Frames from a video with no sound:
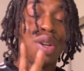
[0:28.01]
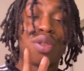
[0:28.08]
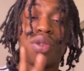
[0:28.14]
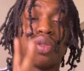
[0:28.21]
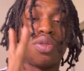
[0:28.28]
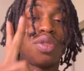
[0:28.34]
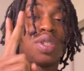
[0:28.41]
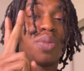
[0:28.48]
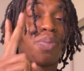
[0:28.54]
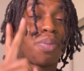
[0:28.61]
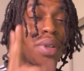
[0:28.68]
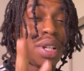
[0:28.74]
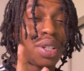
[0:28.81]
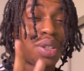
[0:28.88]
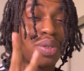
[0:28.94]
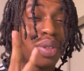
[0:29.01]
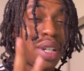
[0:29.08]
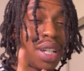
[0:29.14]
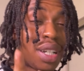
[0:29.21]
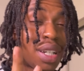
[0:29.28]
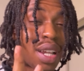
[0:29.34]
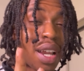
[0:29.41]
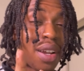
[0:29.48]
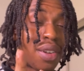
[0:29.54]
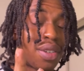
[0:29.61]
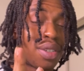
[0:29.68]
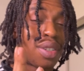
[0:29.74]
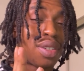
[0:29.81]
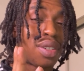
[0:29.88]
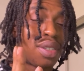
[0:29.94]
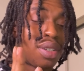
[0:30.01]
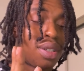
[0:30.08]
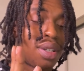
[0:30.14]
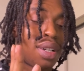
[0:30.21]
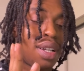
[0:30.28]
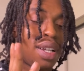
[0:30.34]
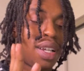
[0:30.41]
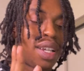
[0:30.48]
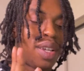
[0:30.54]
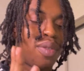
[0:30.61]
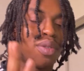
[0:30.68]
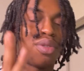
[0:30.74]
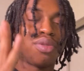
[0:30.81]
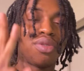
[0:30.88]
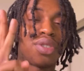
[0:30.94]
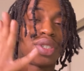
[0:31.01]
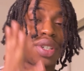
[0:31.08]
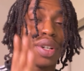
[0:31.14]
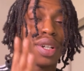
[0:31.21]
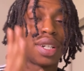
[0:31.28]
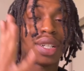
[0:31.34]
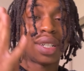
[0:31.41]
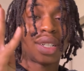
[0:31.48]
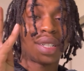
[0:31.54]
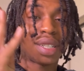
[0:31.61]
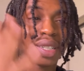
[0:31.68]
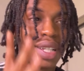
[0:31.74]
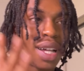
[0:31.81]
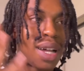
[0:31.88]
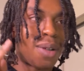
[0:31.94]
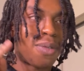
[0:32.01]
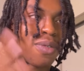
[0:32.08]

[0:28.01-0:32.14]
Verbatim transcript: we use special indicators, then use certain time